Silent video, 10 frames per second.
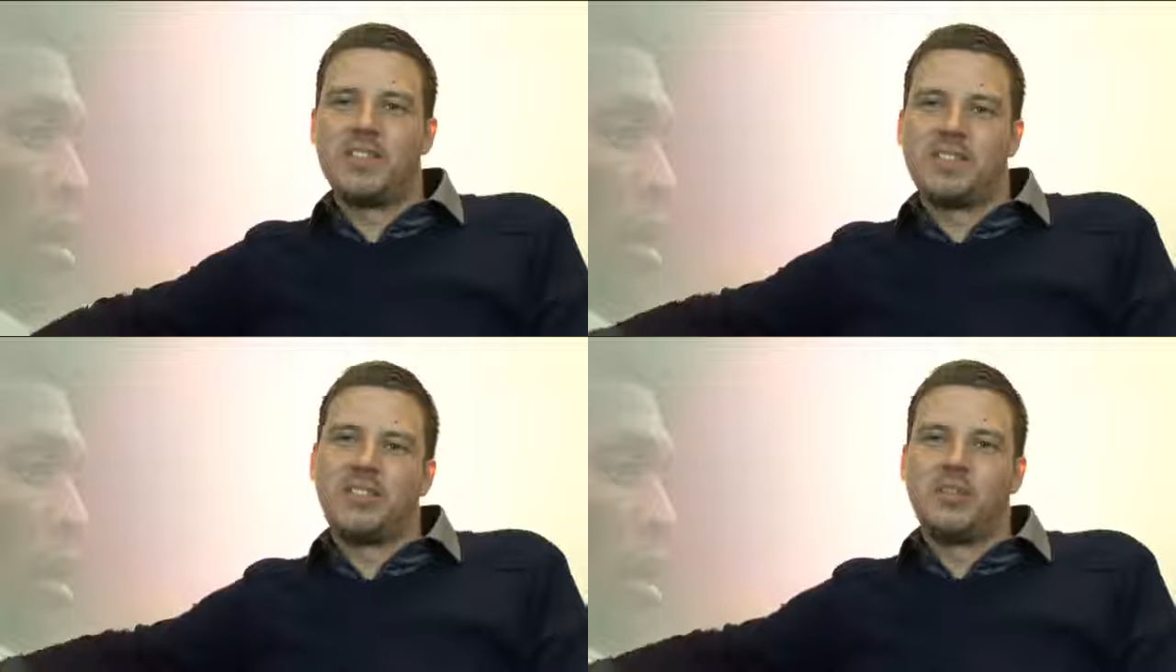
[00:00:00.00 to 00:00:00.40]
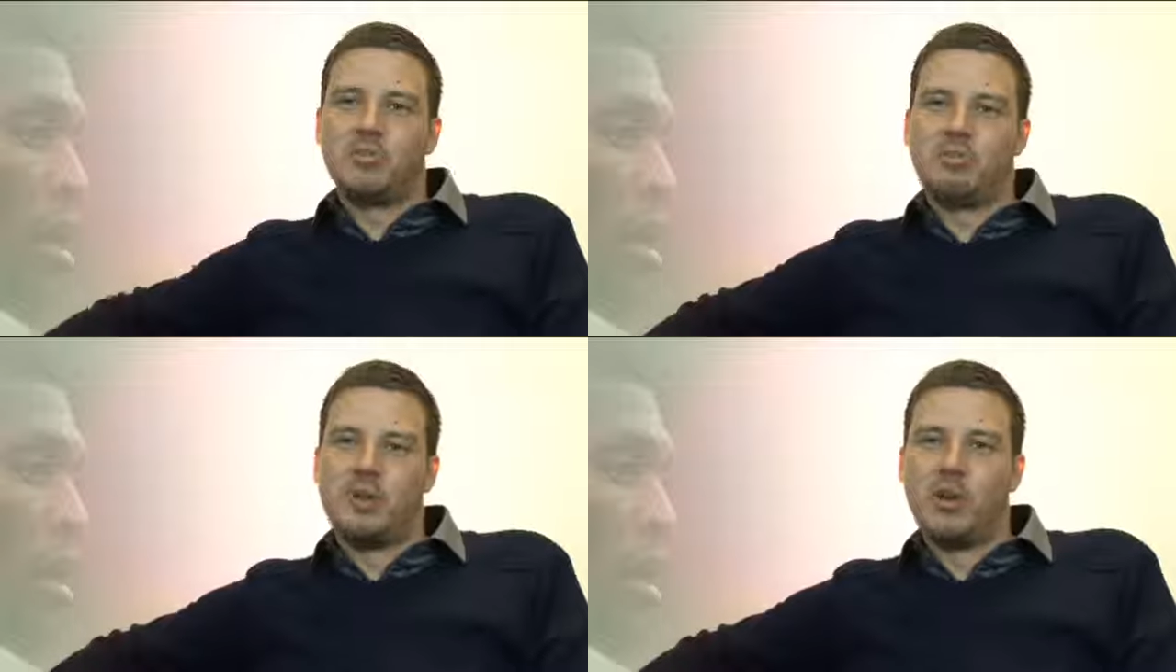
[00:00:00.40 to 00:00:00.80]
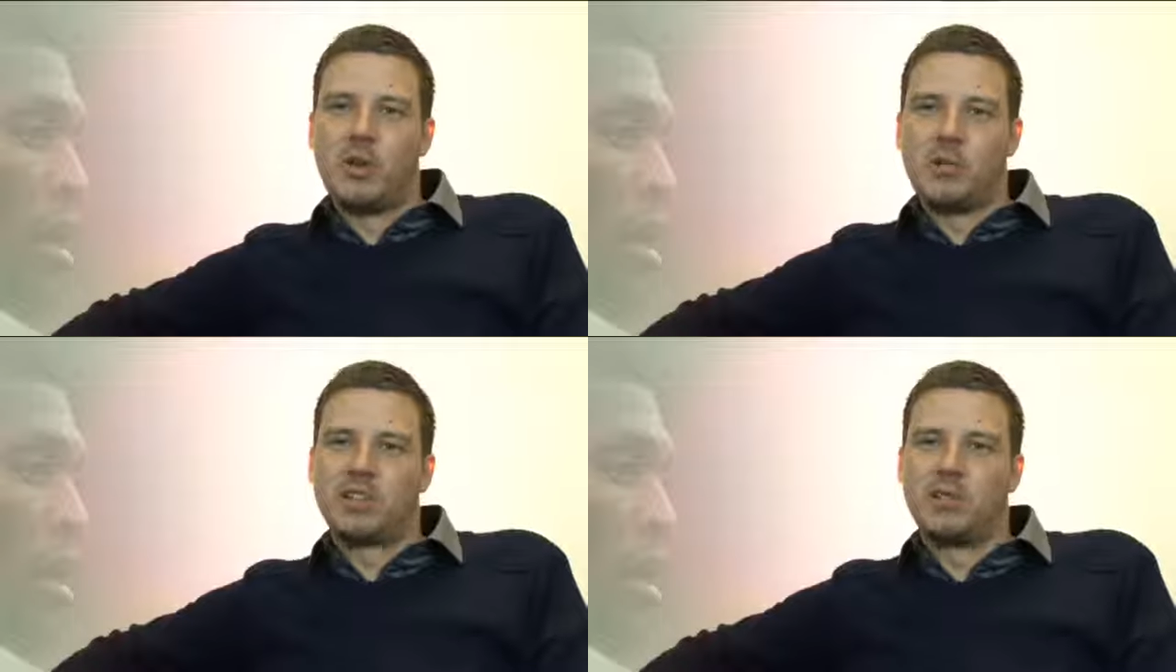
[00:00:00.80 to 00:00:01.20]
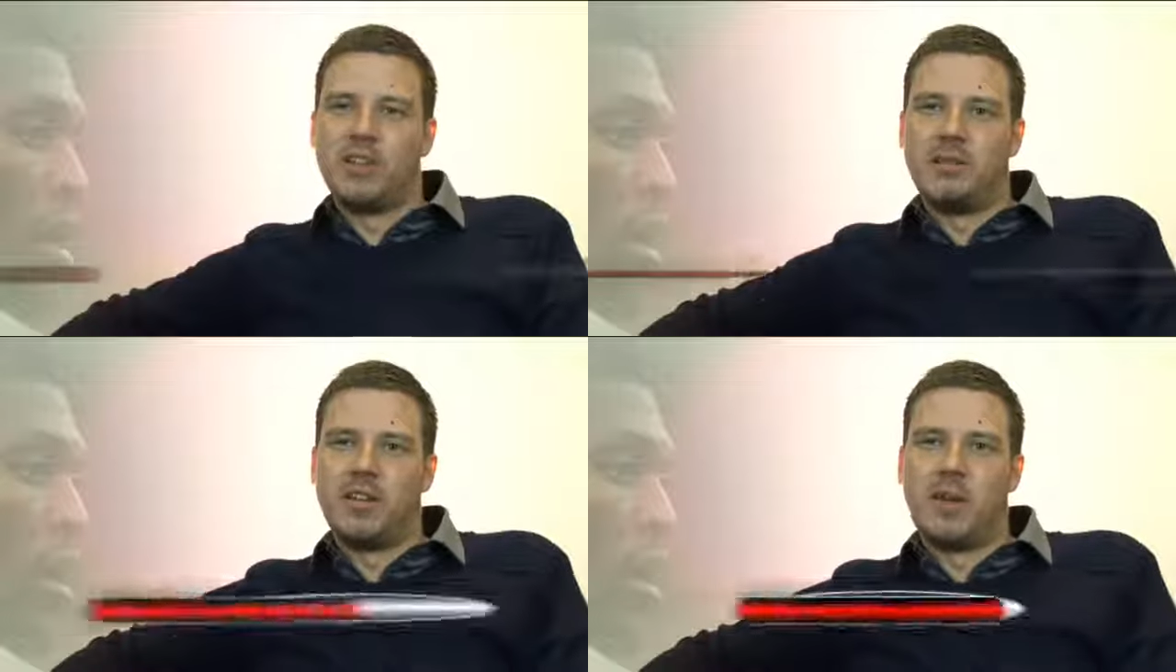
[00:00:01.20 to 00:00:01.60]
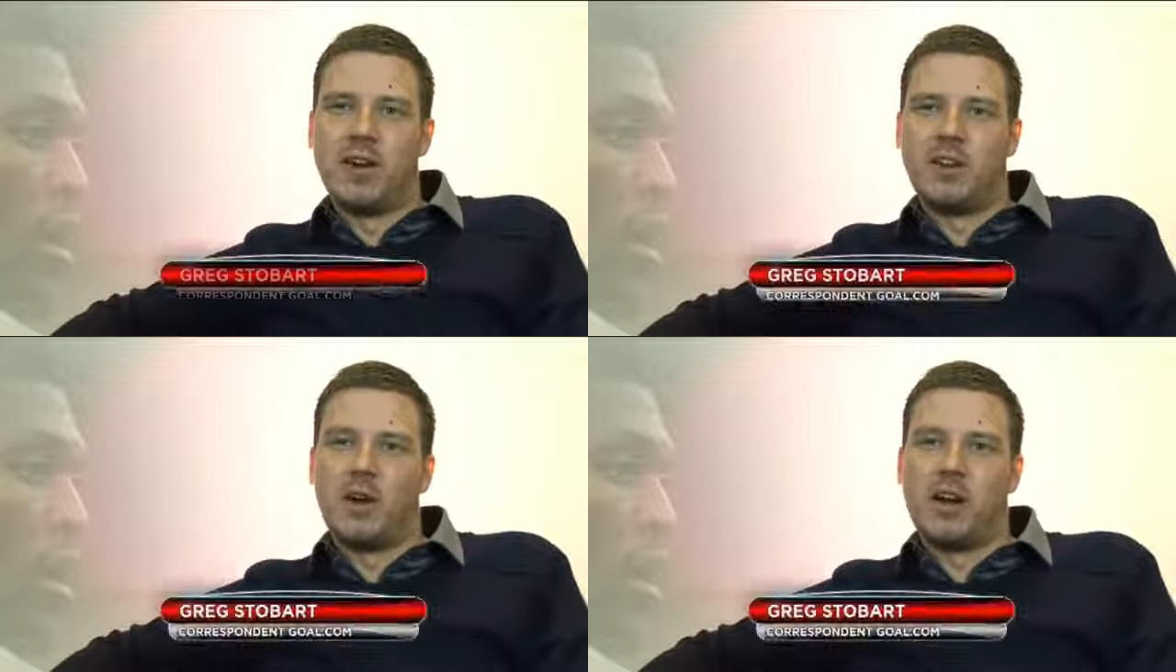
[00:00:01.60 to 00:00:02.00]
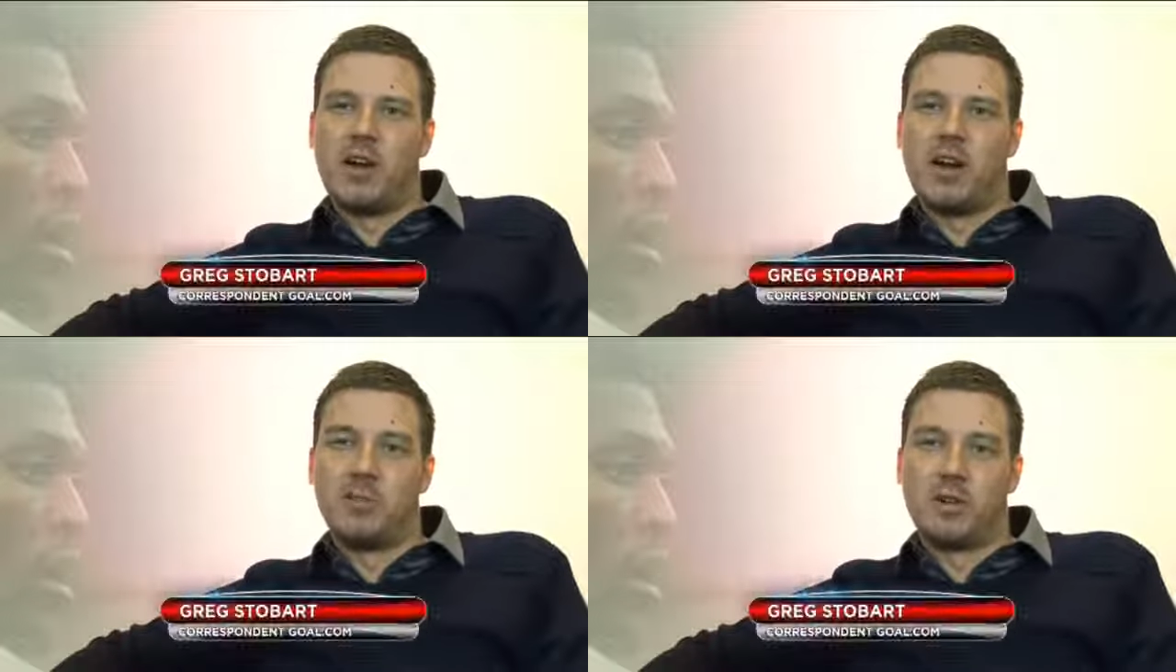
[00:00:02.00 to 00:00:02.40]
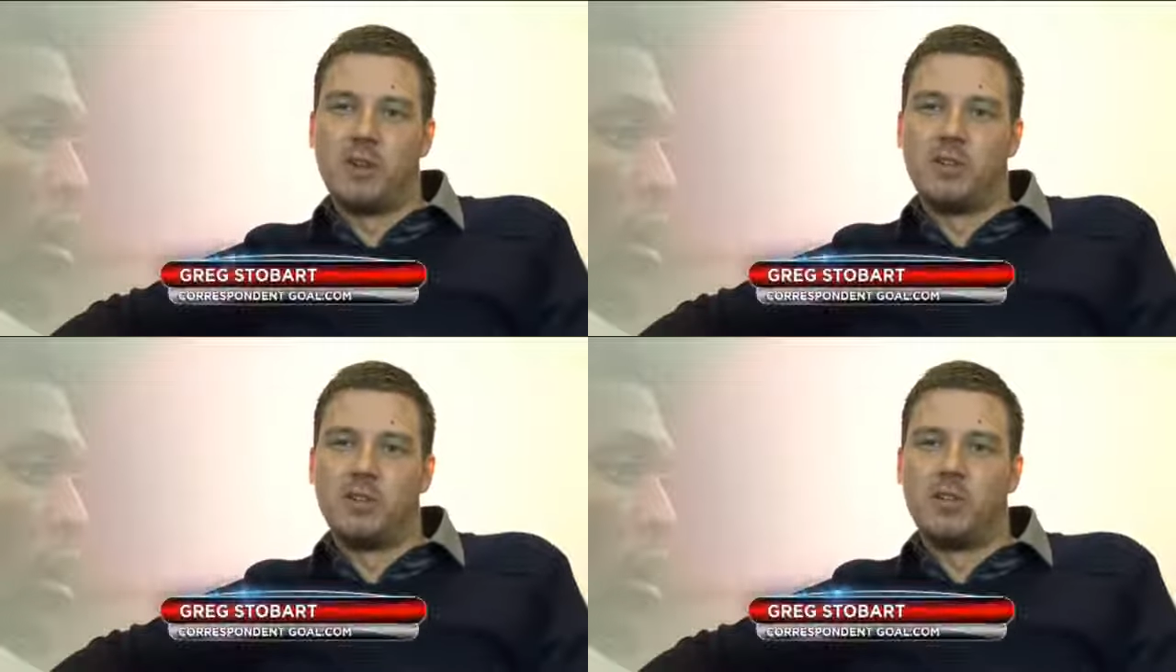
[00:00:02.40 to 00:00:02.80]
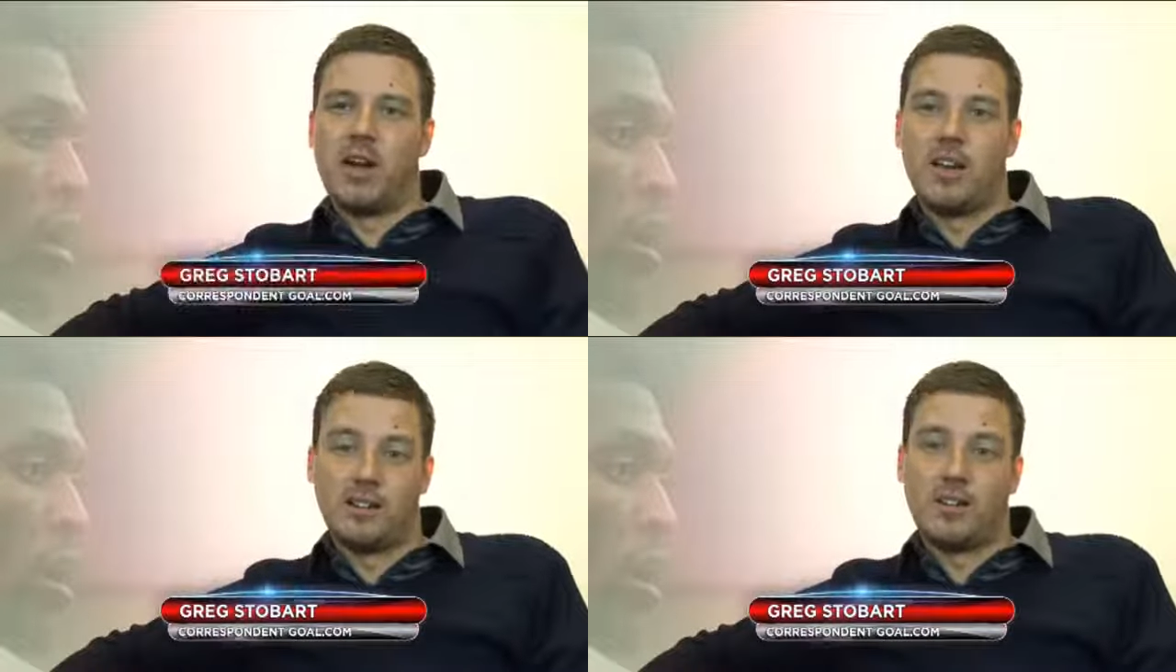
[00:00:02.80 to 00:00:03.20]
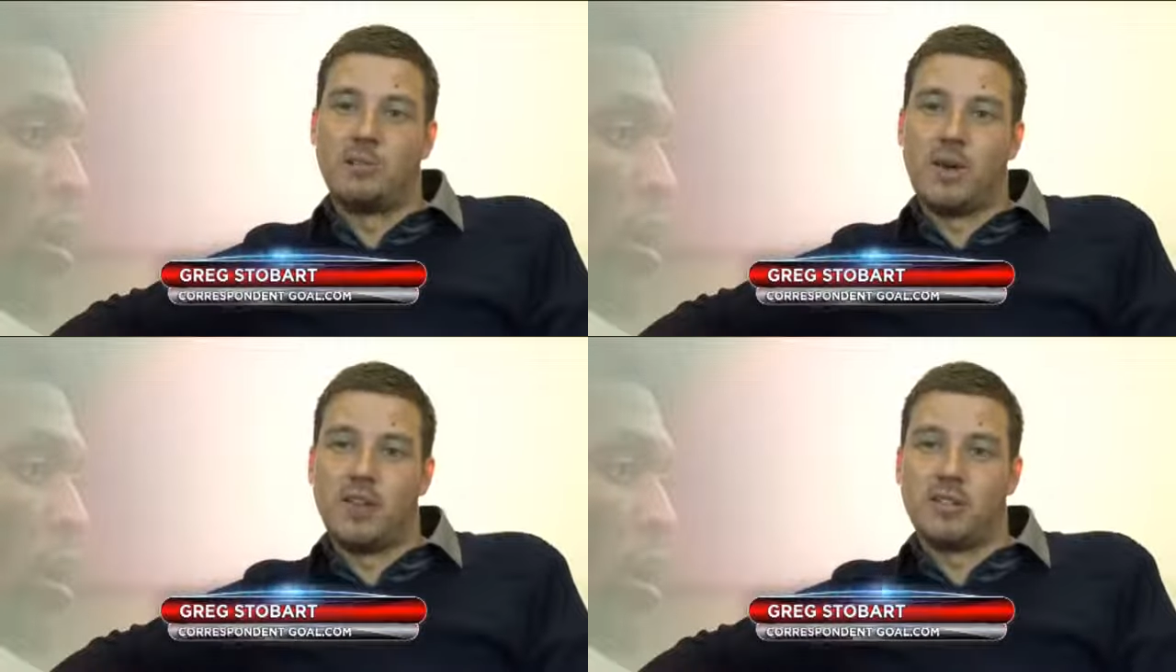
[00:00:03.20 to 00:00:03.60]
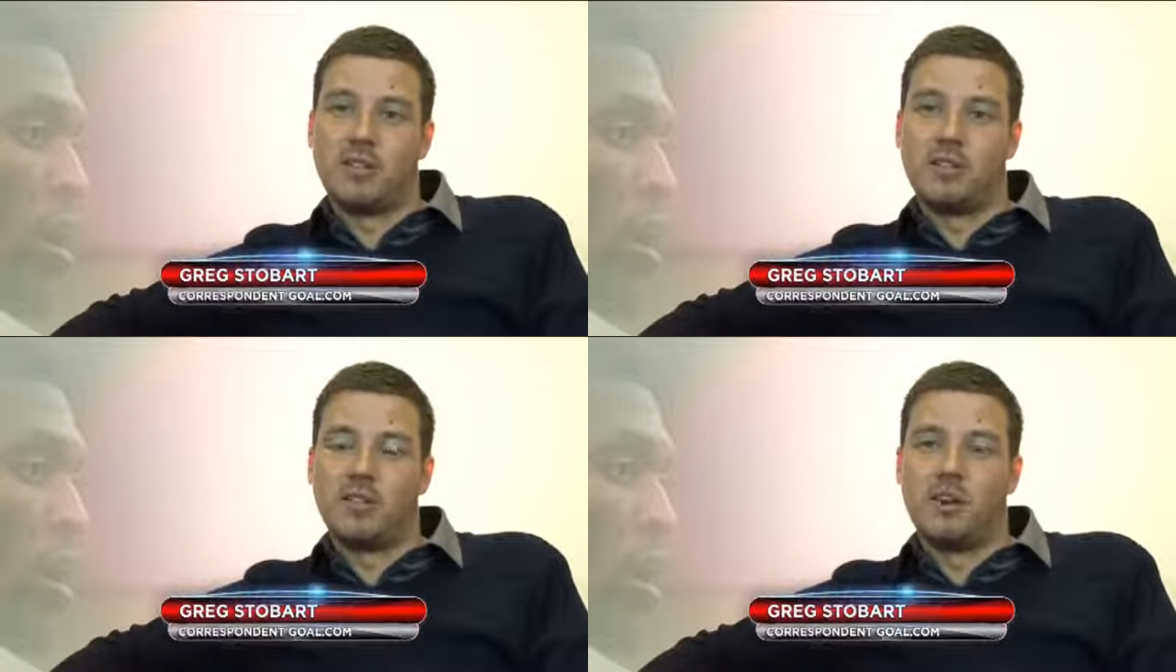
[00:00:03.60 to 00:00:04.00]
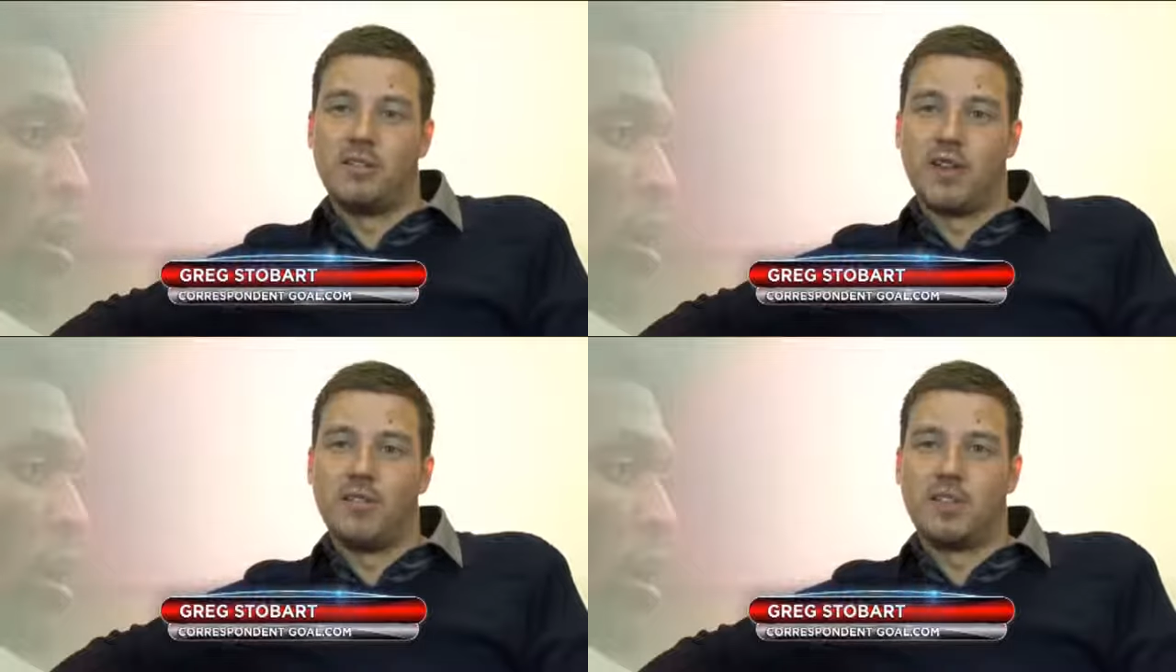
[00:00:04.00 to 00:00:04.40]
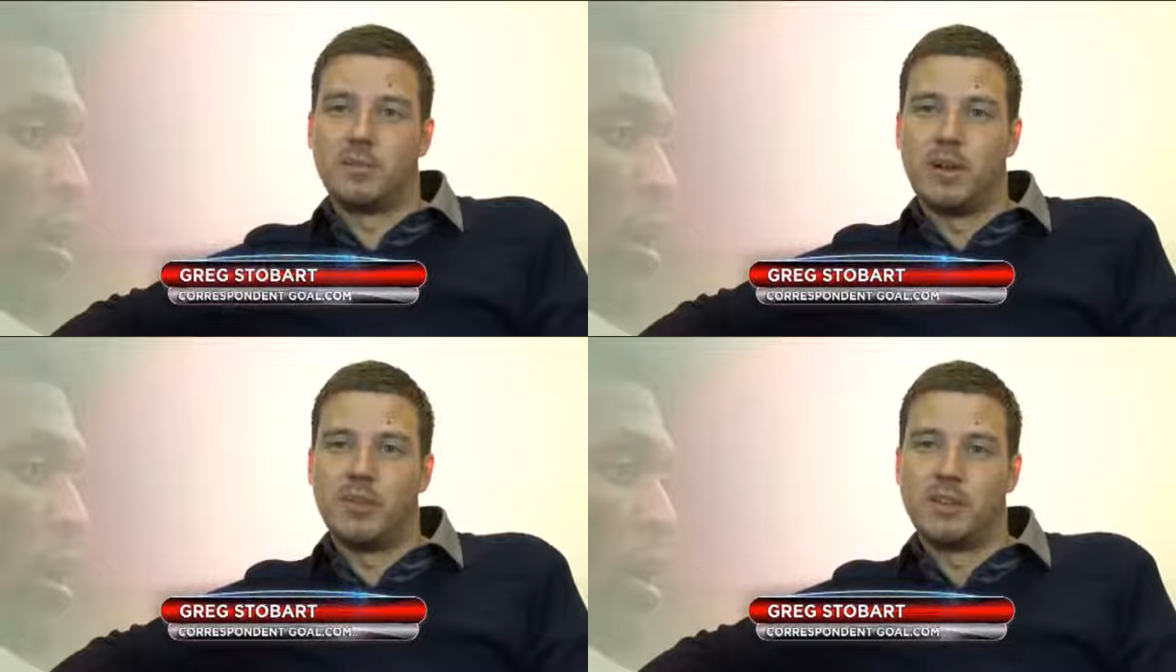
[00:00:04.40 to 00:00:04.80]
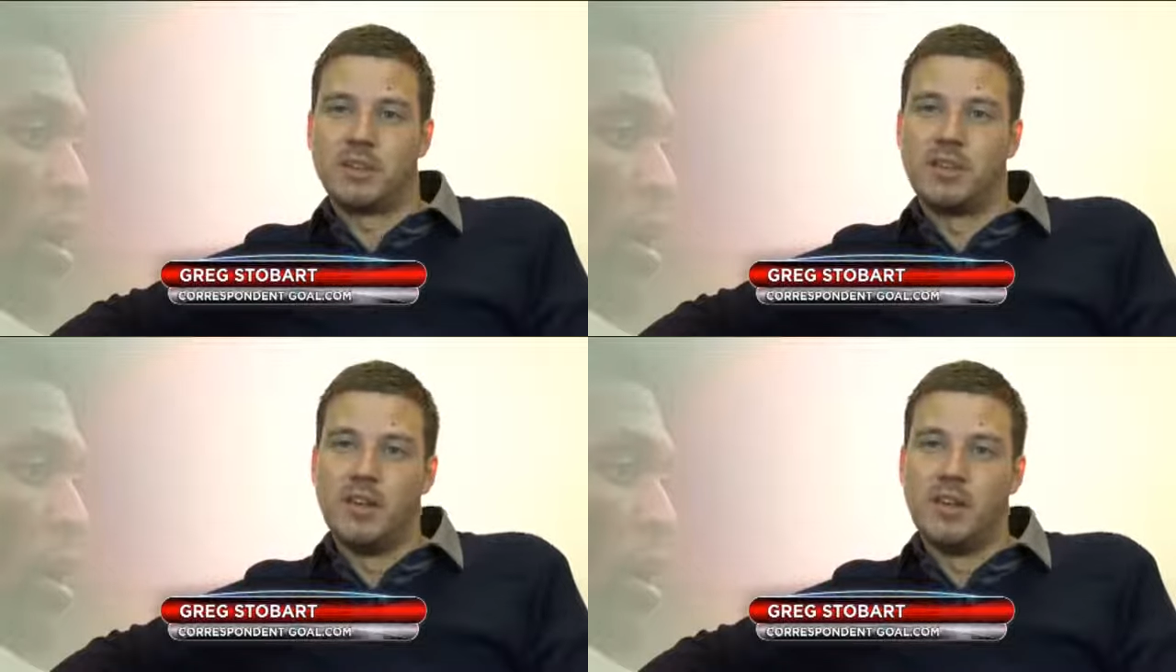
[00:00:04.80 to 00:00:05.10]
an issue brewing between Emmanuel Adebayor and the Tottenham manager Andre Villas-Boas.